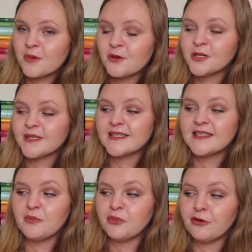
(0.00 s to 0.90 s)
because
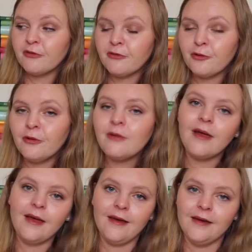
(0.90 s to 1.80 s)
they're beautiful
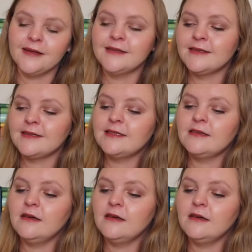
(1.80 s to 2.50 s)
and